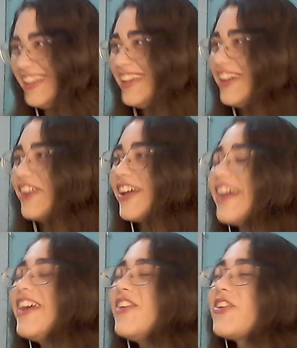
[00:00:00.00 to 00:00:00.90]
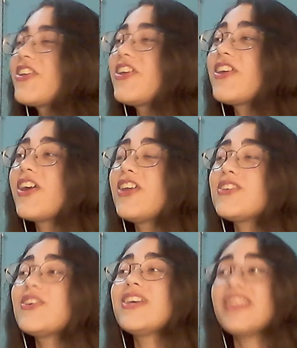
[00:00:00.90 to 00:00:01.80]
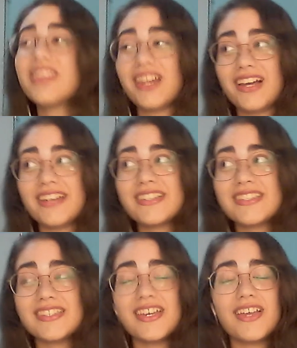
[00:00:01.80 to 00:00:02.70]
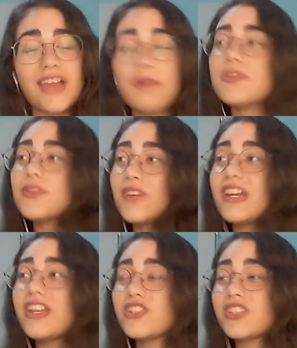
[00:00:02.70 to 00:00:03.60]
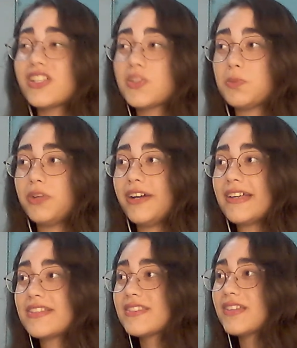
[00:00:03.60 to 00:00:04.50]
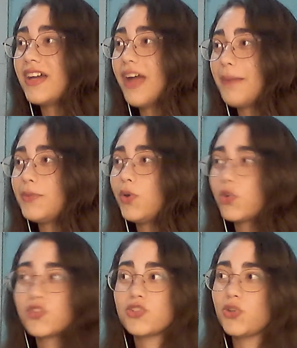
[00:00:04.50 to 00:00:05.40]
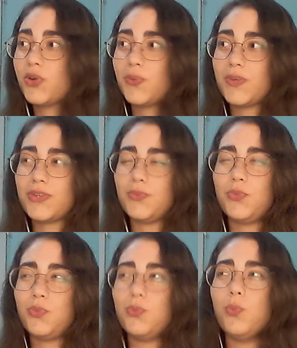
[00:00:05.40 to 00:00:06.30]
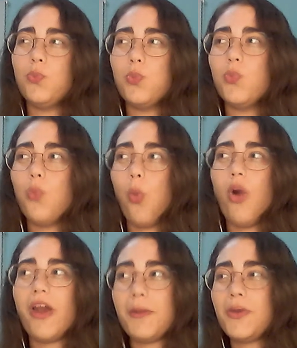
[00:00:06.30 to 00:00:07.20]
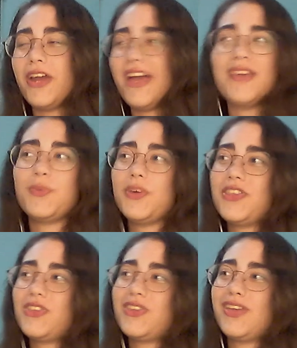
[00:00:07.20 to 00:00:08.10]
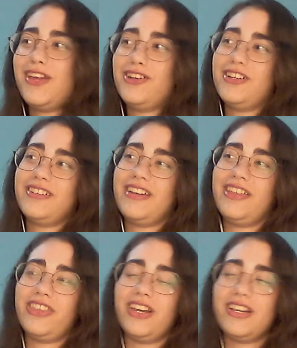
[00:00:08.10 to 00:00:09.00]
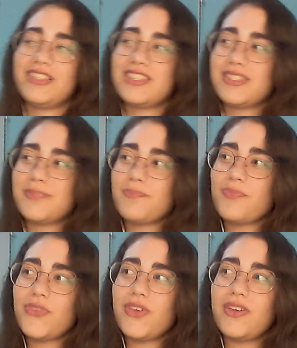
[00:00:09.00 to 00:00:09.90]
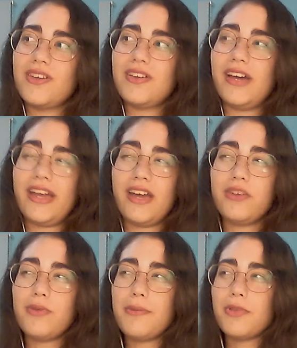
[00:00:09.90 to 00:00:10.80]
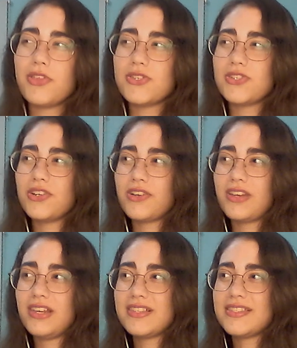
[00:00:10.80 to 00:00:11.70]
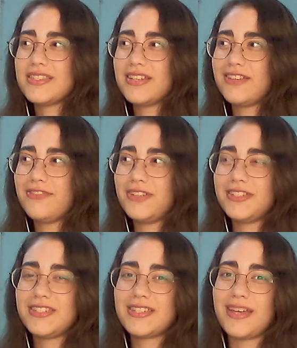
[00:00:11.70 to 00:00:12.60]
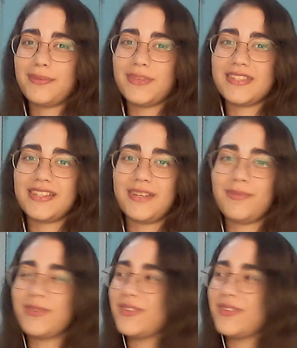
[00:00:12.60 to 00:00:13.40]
Okay, I'm gonna do Hit the Lights. That was a really interesting surprise. I am not sure what I'm gonna end with here in Hit the Lights. I kind of remember this song. Let's see if it's kept the same.